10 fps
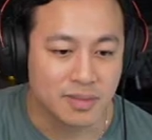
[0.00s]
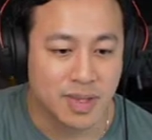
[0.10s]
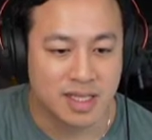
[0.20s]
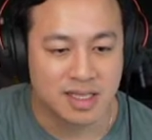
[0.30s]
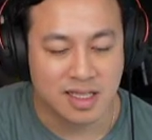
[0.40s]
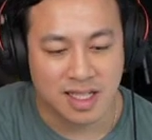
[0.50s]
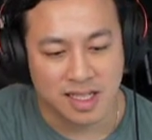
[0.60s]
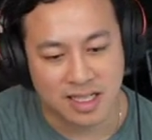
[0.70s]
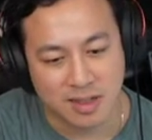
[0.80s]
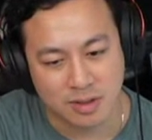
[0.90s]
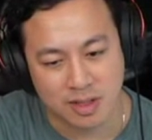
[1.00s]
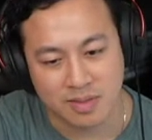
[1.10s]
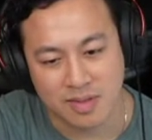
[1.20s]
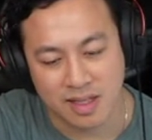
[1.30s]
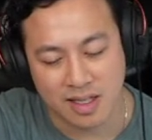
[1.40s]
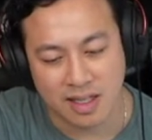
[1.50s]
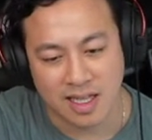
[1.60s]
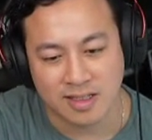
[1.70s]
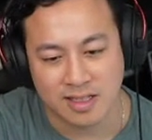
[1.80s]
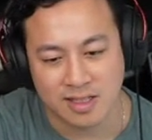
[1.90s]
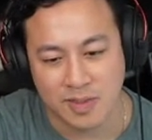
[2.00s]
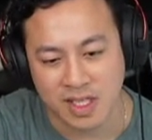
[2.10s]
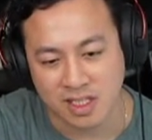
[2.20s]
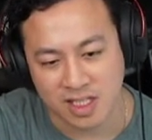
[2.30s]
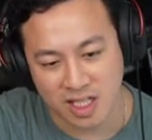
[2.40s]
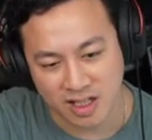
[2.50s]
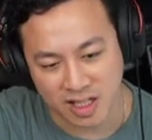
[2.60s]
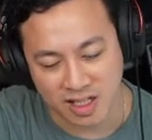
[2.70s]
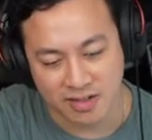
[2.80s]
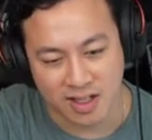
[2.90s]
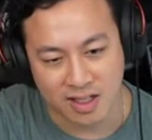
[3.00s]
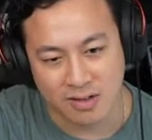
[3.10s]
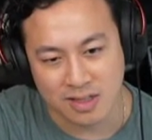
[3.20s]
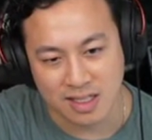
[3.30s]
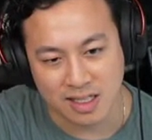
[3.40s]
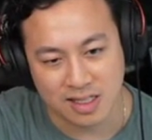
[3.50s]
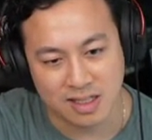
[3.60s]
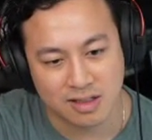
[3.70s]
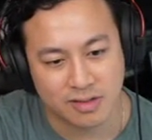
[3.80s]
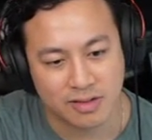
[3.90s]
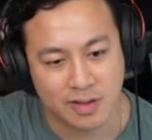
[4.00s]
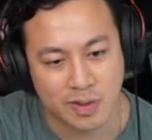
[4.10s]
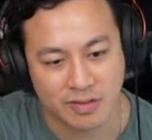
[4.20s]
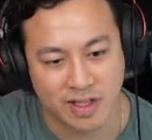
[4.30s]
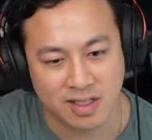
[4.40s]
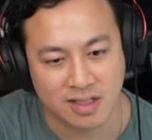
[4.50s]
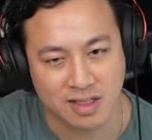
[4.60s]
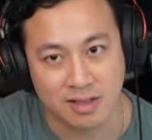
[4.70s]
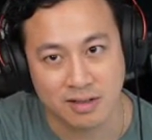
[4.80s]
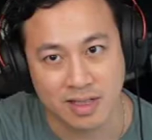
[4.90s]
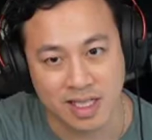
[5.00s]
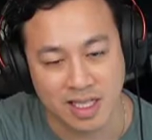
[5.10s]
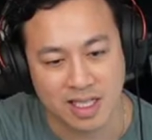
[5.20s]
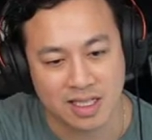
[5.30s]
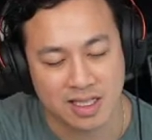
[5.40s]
But again, TypeScript allows it to be generic enough that no one's locked into a framework vendor, so I get it.